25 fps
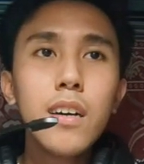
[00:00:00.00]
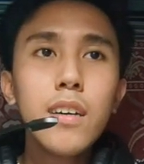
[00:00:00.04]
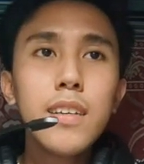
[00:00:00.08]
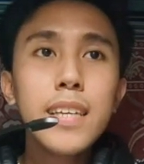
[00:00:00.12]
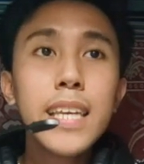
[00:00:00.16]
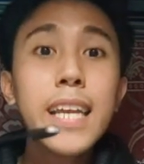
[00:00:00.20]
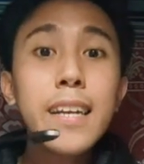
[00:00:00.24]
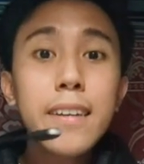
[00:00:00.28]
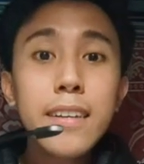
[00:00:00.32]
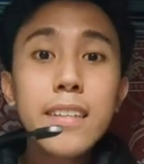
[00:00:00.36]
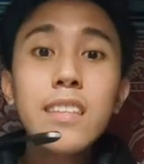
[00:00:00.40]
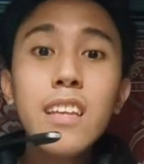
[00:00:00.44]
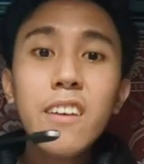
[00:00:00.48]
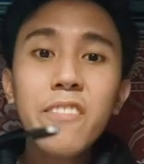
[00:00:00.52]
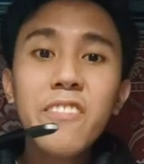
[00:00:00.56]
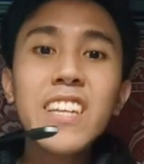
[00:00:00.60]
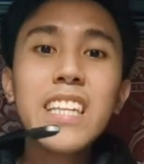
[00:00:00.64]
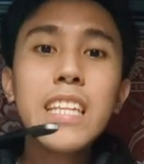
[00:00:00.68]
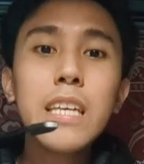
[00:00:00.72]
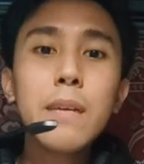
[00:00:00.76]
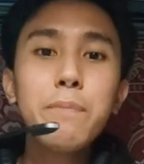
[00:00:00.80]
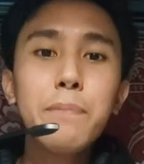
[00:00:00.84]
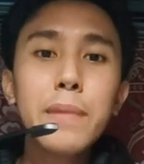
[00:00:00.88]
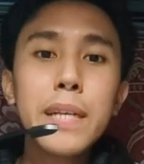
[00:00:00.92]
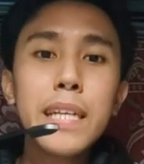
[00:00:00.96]
here in the
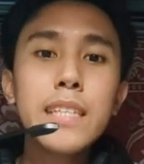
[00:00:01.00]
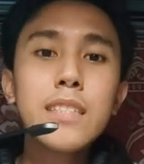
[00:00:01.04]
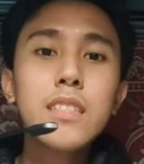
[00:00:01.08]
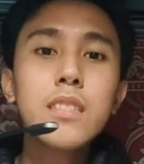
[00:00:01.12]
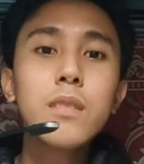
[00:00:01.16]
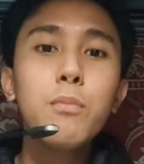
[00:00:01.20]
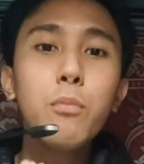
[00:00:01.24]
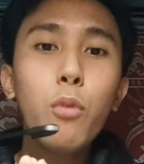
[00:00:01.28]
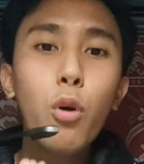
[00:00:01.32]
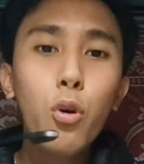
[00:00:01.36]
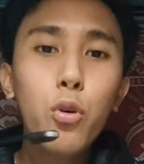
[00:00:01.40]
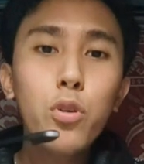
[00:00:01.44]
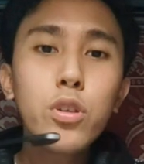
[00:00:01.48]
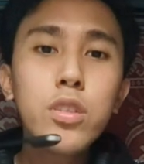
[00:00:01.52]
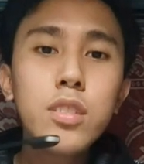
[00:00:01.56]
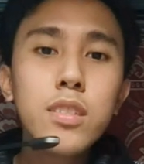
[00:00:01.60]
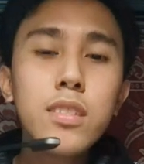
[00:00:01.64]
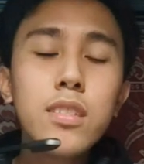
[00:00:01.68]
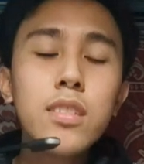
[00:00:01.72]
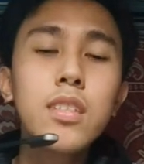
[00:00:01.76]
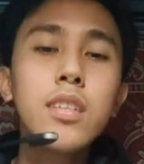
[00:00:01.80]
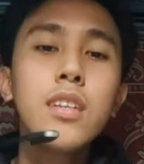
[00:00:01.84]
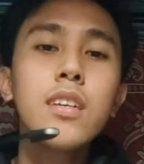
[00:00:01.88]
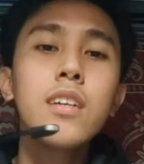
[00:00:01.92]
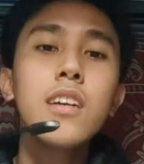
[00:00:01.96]
Philippines,
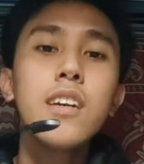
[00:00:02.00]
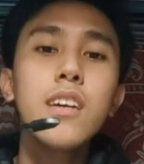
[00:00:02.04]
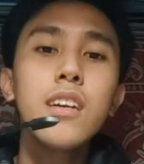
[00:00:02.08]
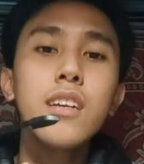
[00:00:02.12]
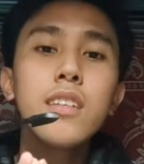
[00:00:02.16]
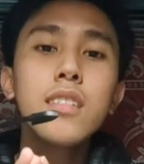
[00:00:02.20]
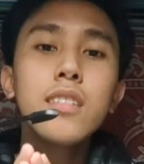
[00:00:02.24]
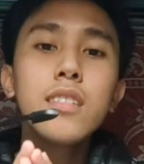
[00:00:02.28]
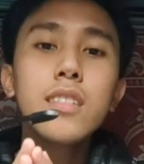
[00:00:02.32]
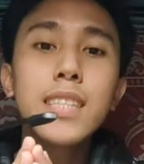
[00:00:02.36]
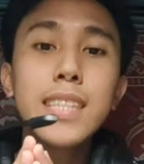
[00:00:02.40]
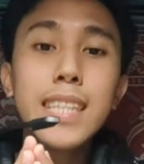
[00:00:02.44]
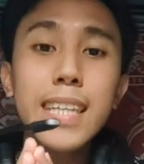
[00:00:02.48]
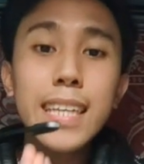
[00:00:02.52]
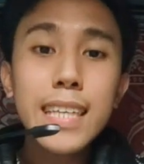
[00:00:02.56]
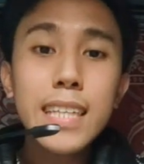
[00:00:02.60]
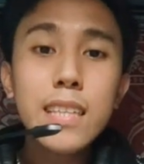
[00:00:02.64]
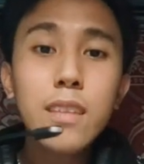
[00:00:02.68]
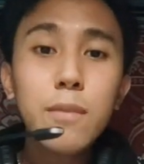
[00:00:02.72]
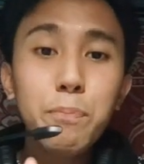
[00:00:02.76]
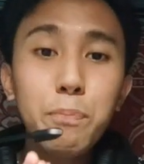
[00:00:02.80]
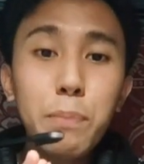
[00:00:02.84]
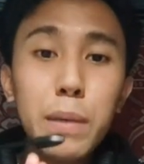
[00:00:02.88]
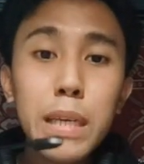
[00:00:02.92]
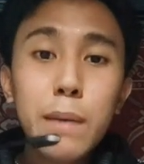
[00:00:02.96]
most
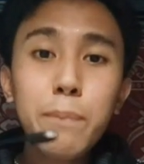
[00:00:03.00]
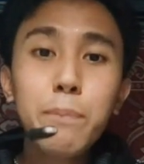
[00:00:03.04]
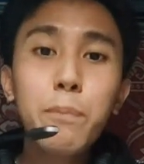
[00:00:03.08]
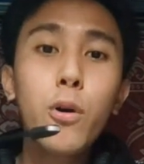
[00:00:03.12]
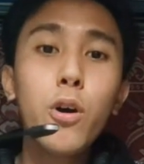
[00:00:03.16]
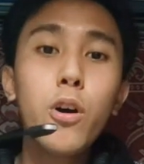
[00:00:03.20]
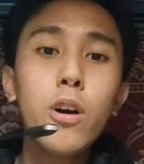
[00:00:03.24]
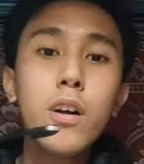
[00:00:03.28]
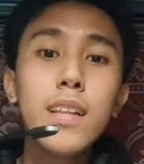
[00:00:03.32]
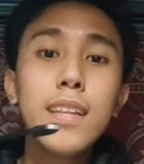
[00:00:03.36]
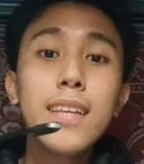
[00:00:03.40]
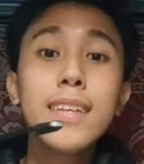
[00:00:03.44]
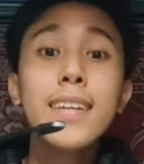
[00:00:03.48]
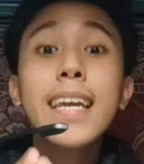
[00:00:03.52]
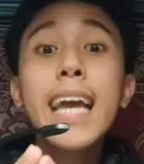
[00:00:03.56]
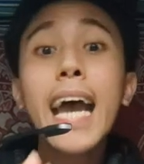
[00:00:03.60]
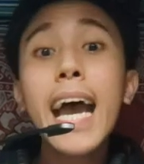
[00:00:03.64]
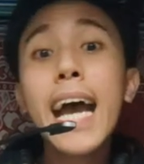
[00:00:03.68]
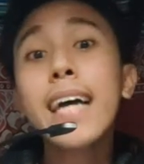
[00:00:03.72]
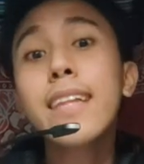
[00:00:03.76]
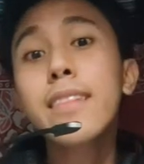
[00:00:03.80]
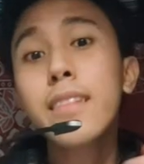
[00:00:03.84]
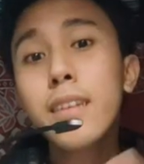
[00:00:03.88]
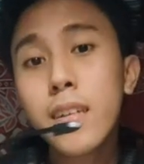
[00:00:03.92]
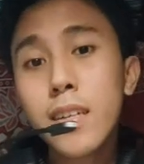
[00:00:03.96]
street people
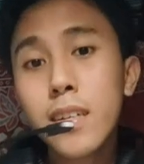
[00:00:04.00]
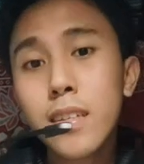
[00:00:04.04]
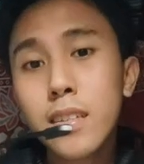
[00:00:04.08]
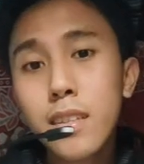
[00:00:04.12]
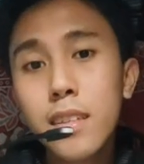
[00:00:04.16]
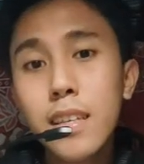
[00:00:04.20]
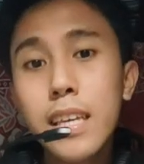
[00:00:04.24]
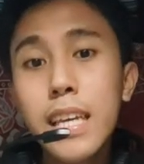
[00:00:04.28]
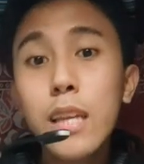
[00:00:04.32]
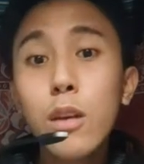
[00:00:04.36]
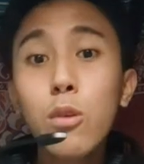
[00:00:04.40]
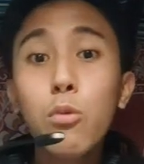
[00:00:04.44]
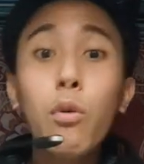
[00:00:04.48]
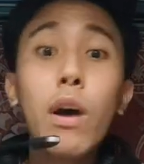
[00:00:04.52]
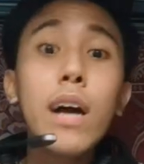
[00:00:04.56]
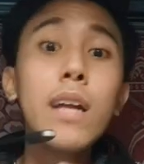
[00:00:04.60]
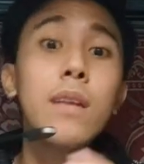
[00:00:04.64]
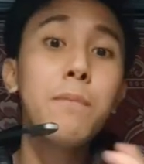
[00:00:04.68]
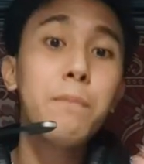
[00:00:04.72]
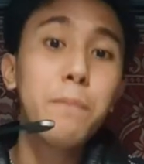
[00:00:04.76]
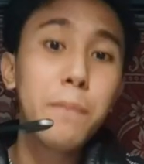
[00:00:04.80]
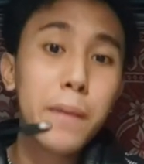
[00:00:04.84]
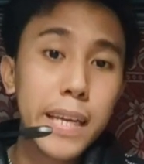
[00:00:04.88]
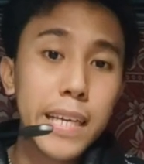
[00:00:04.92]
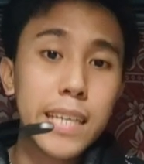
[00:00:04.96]
gathered in
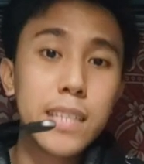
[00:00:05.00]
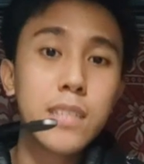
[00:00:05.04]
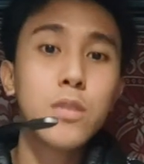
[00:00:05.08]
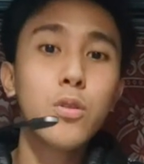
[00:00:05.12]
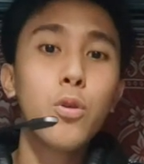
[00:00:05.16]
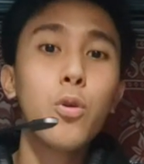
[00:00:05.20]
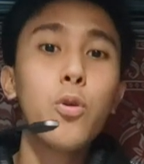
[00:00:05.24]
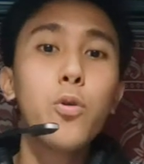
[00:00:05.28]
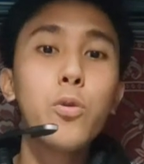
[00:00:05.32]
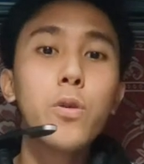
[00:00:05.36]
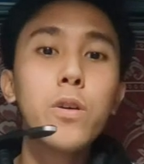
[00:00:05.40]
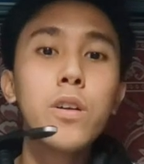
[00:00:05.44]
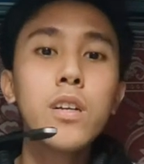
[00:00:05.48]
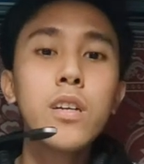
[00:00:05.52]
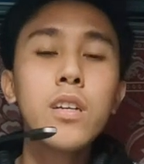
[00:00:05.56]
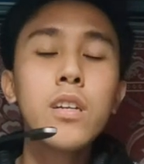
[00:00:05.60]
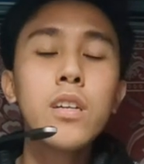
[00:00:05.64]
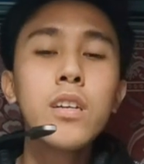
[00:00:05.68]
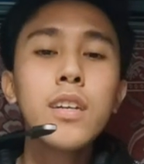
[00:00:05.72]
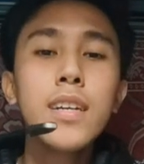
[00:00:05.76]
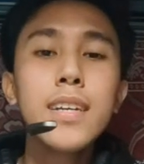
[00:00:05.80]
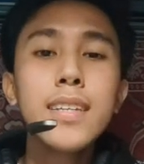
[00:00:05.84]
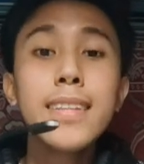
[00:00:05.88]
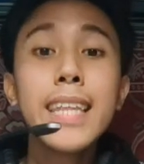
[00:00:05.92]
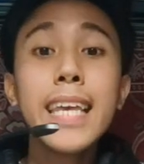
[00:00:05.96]
one place, or
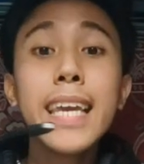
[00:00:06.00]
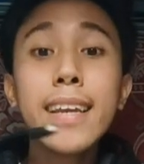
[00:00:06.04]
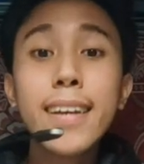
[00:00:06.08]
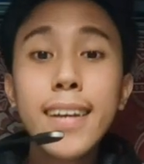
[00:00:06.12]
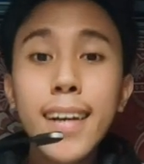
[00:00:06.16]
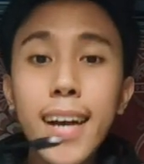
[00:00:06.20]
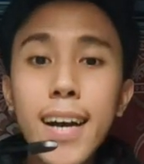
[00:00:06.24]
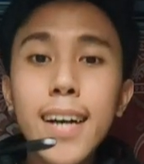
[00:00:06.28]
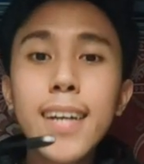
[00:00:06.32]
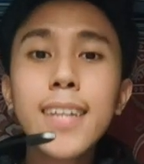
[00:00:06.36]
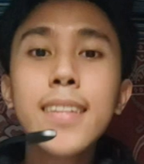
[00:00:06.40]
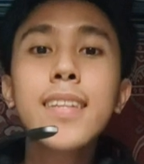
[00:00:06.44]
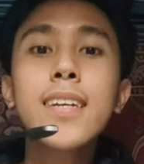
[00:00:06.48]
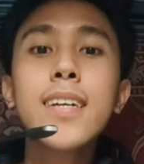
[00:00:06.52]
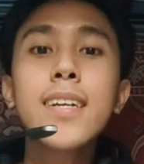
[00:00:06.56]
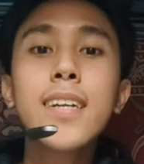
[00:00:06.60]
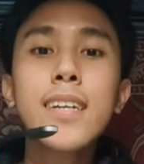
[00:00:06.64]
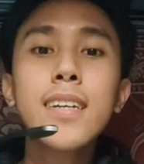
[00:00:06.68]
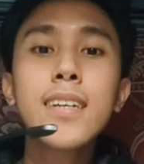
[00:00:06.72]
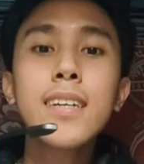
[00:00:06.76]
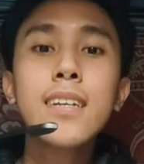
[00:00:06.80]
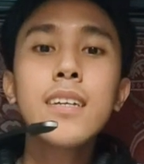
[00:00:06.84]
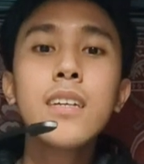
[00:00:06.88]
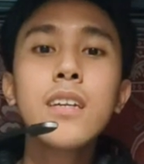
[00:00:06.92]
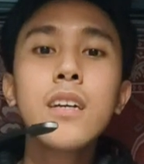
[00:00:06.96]
they
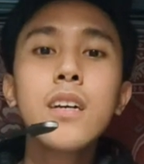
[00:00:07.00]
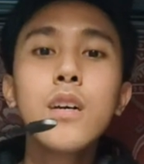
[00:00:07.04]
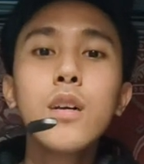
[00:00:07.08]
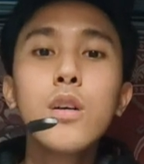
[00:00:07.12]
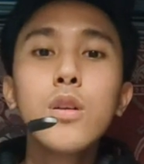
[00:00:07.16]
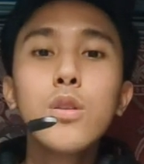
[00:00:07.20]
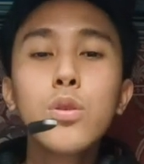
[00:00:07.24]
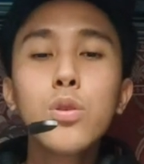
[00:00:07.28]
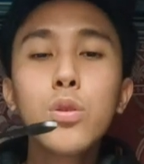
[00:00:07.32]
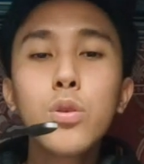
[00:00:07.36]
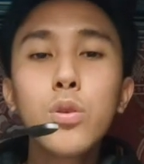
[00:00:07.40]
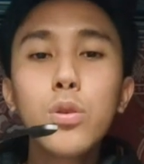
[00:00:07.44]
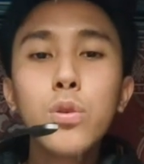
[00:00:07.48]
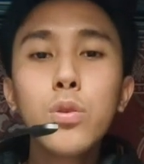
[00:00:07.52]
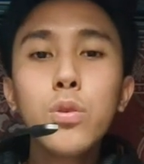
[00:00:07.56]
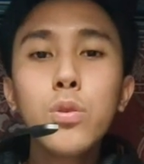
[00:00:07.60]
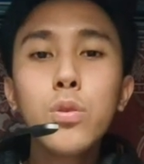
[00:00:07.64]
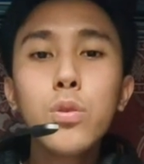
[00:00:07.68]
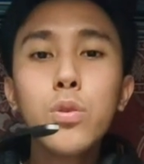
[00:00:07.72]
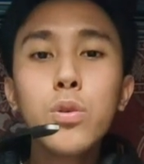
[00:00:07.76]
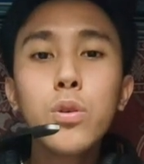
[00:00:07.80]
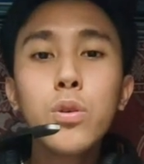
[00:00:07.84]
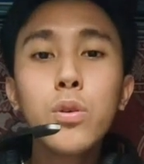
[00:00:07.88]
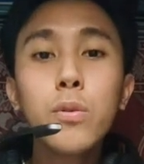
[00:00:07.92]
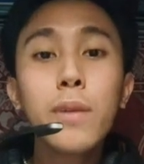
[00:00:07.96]
gather
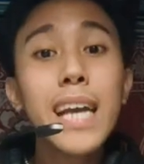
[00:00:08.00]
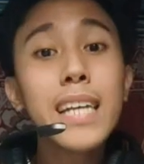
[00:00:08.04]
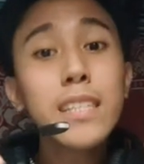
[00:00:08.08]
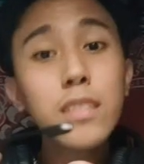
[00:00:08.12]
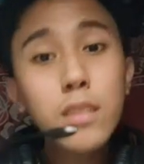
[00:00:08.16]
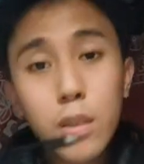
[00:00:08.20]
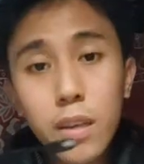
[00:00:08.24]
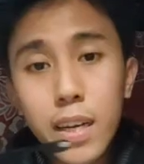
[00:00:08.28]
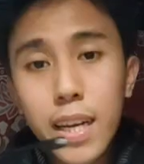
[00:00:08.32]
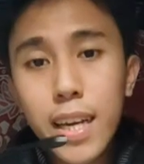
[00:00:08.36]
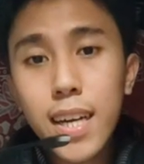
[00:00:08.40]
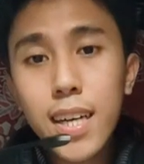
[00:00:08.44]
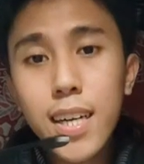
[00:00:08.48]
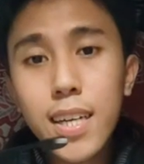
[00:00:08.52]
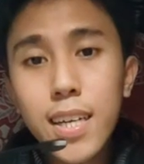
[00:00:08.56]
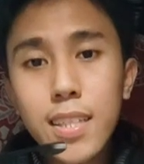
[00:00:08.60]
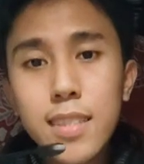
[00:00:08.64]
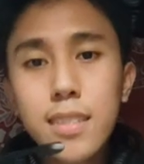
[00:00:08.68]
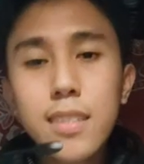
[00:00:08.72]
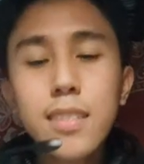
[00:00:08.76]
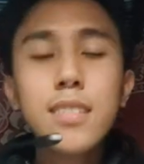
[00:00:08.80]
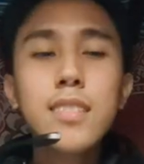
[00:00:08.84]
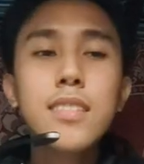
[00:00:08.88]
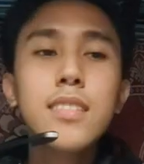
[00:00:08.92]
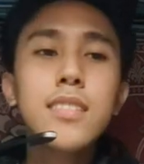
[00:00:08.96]
to
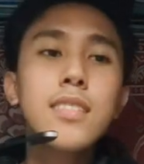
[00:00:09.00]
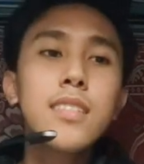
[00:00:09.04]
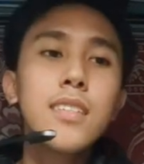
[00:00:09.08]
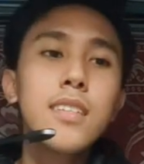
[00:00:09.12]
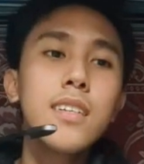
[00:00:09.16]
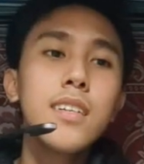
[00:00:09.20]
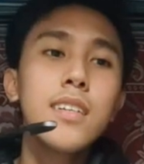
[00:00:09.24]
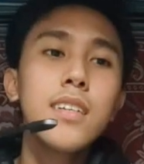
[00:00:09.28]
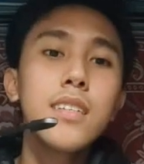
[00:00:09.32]
restaurants,